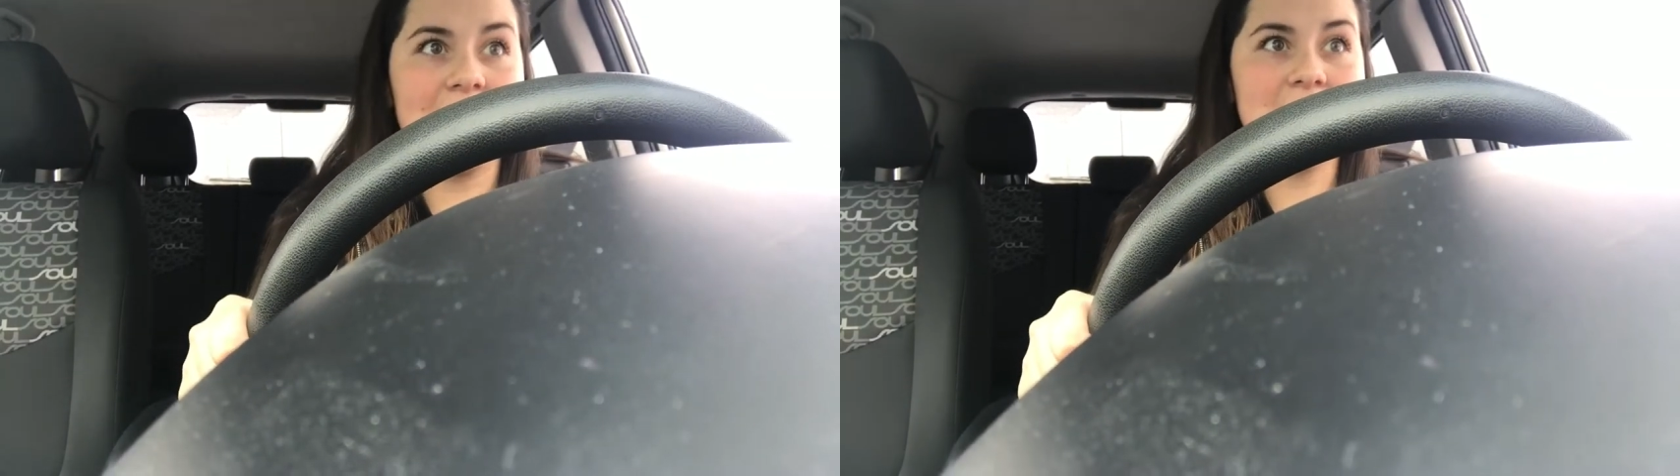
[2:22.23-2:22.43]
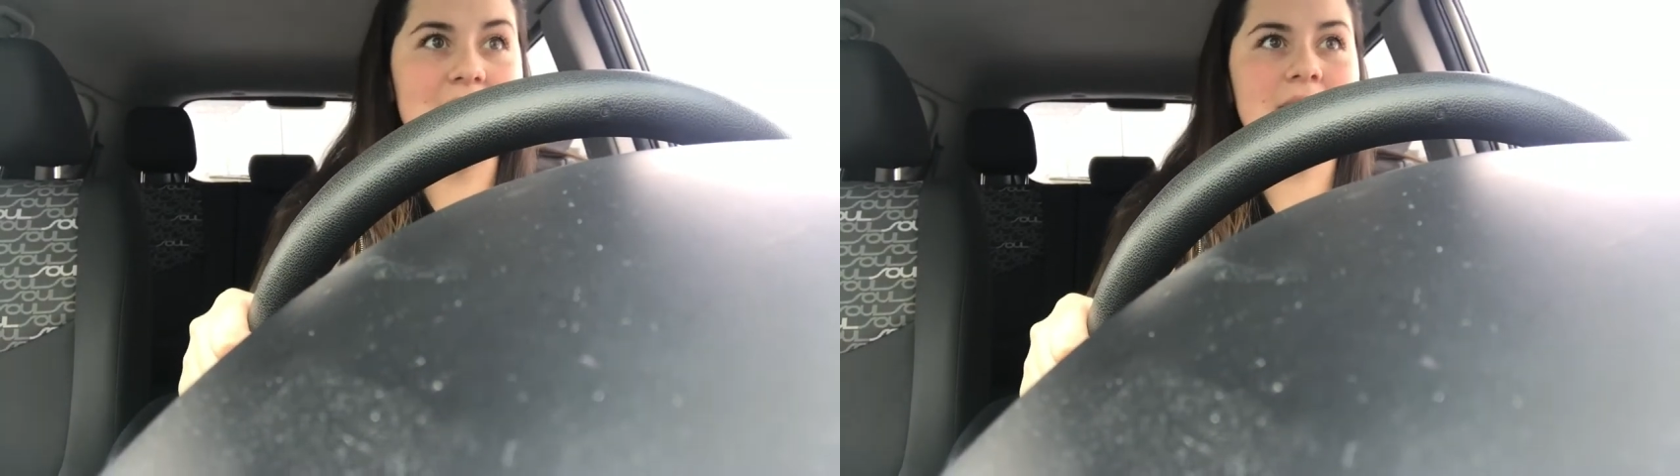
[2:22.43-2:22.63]

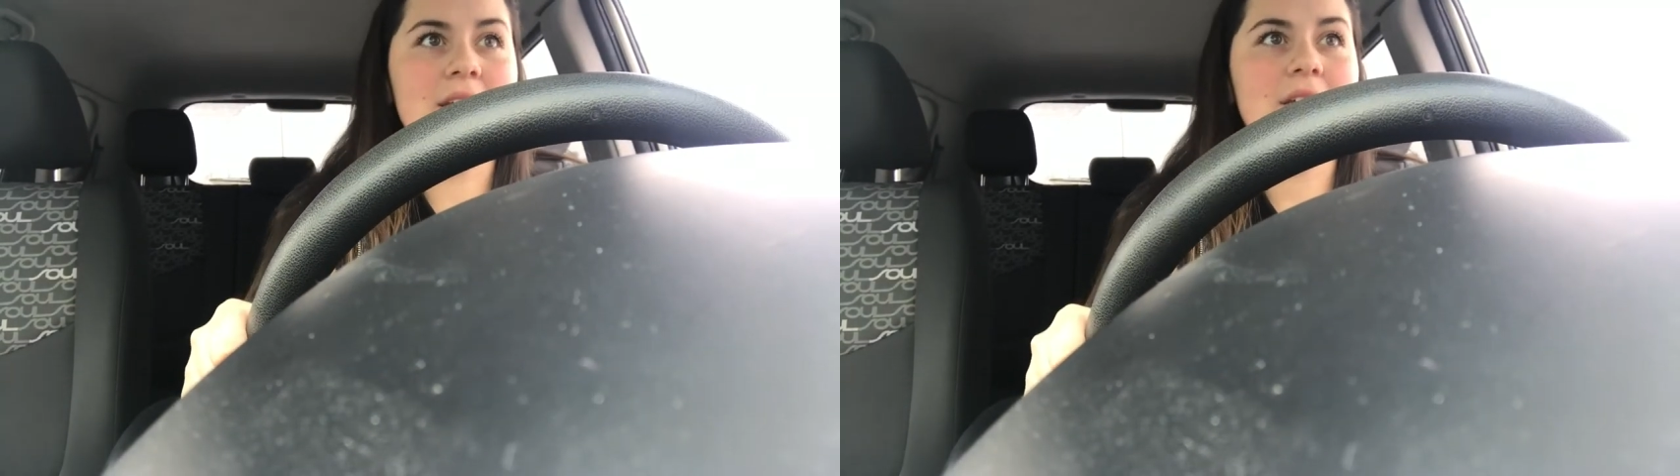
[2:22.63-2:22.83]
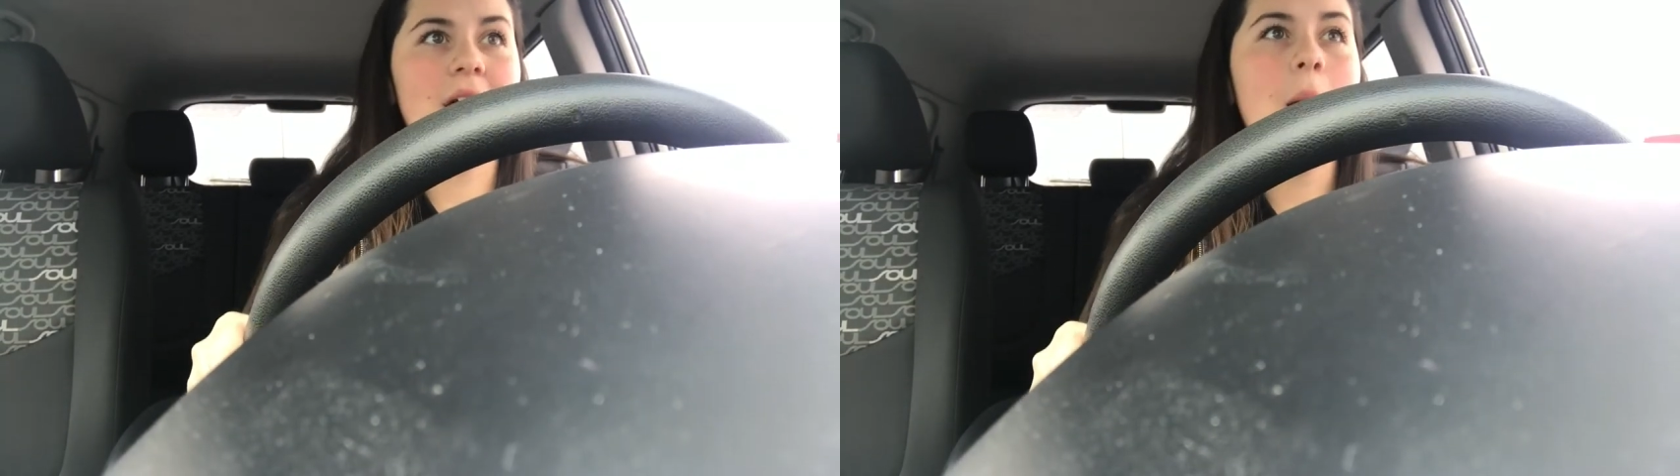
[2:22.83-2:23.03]

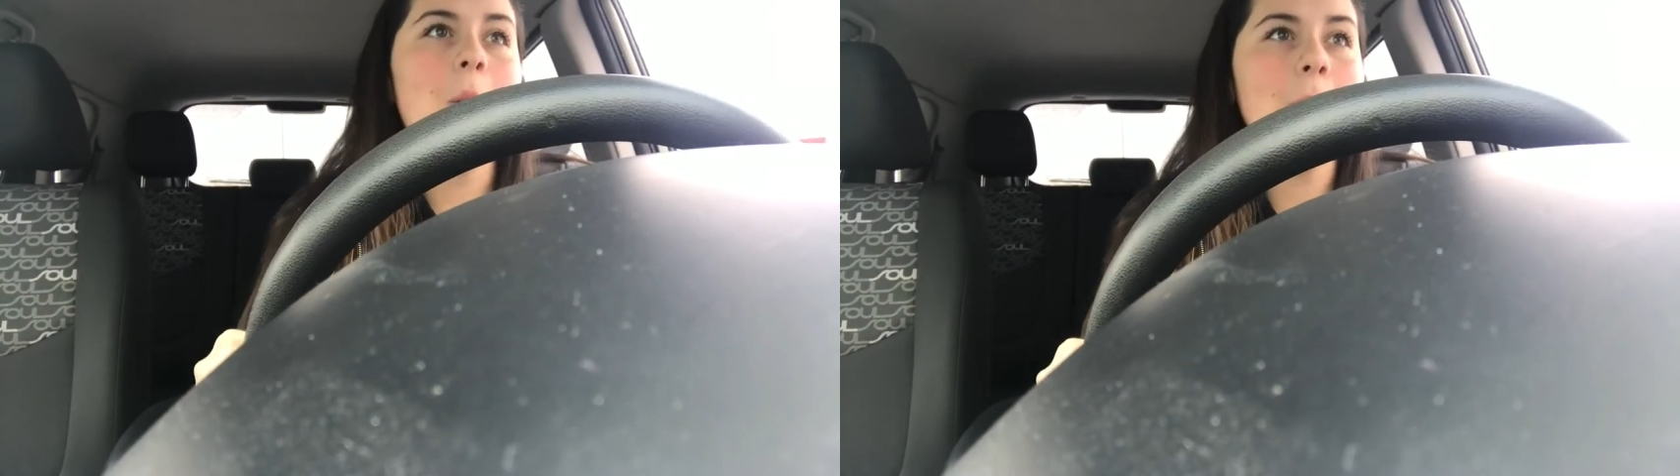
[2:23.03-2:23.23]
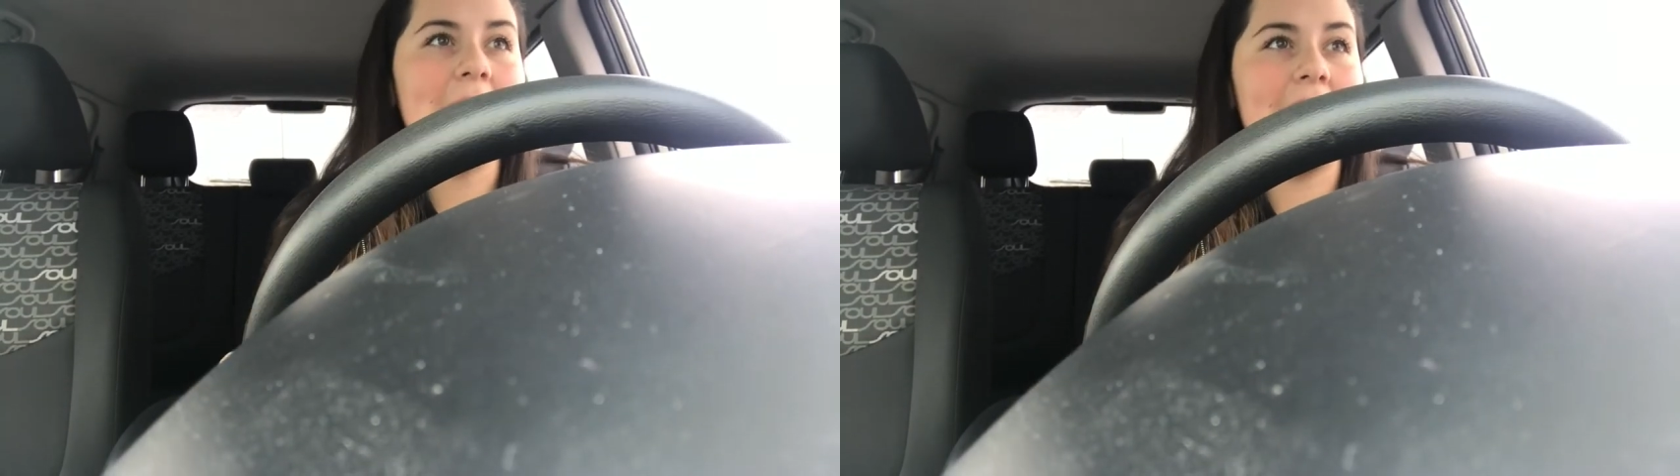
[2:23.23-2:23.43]
icy.
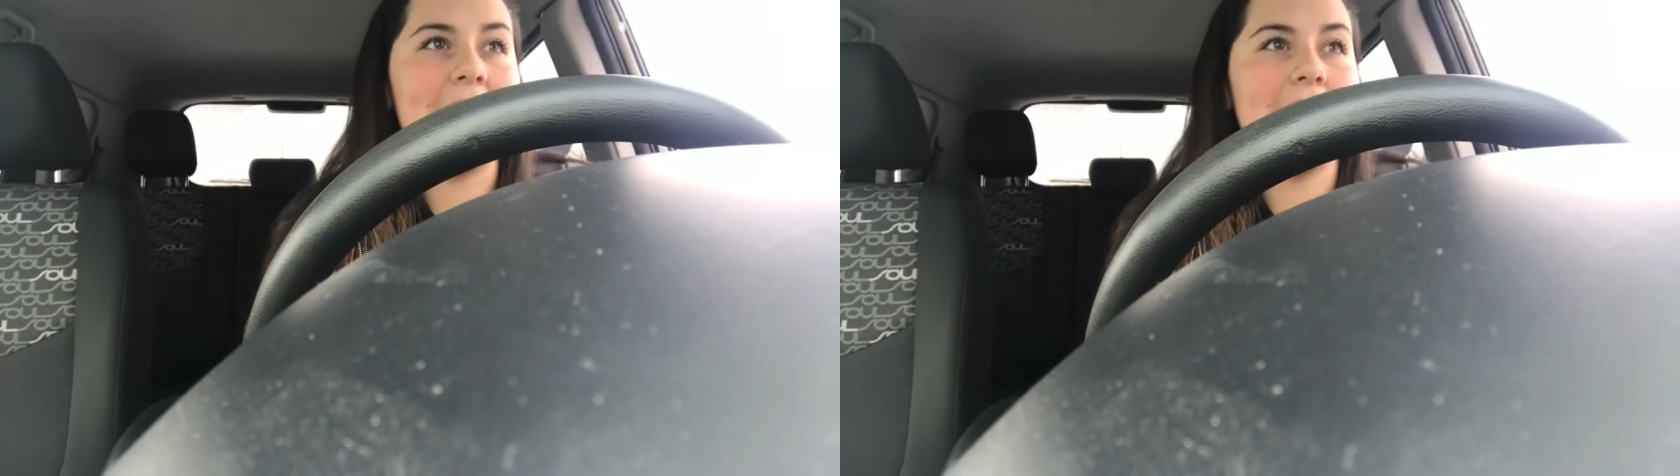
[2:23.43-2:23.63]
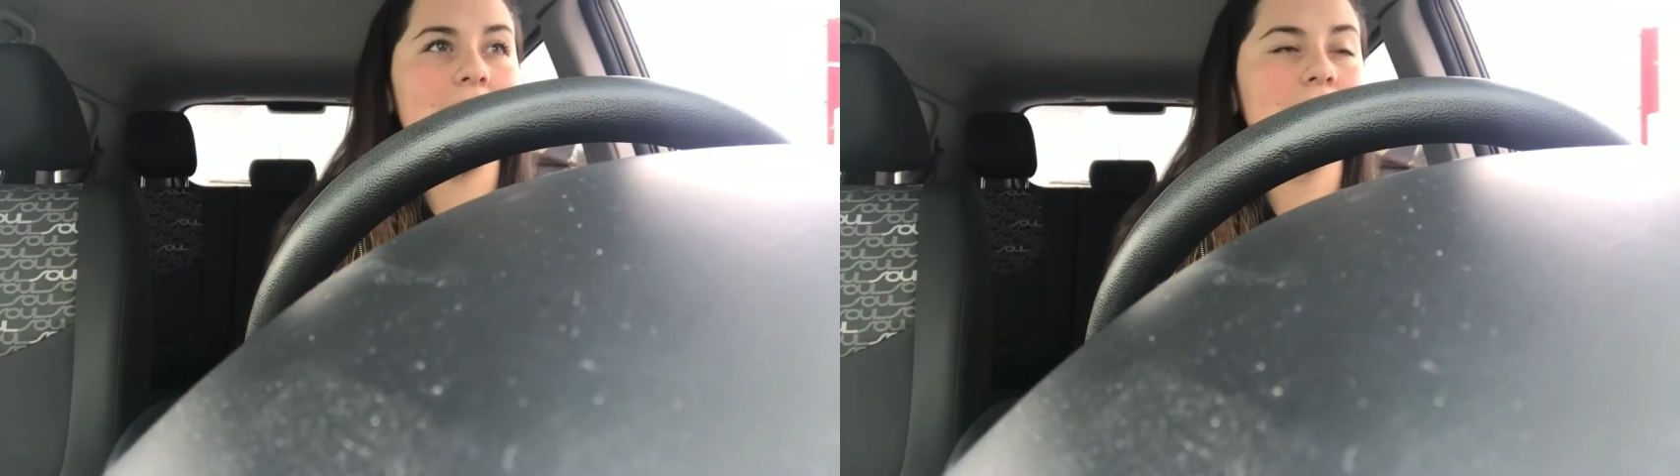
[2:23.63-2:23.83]

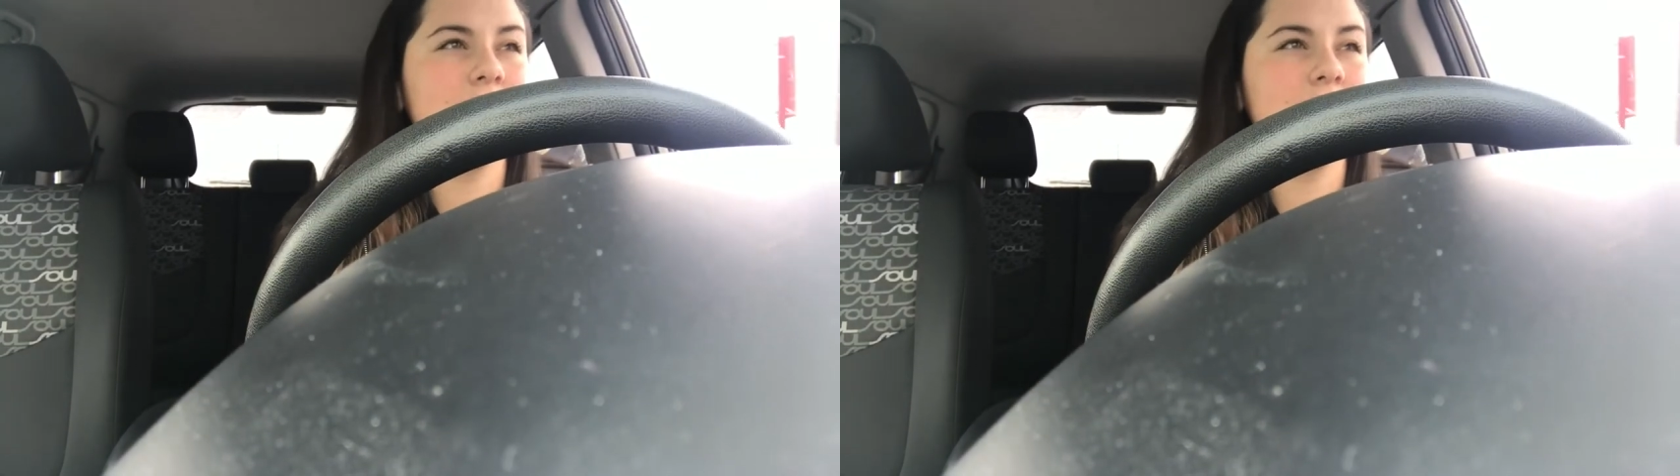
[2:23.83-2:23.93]
Okay.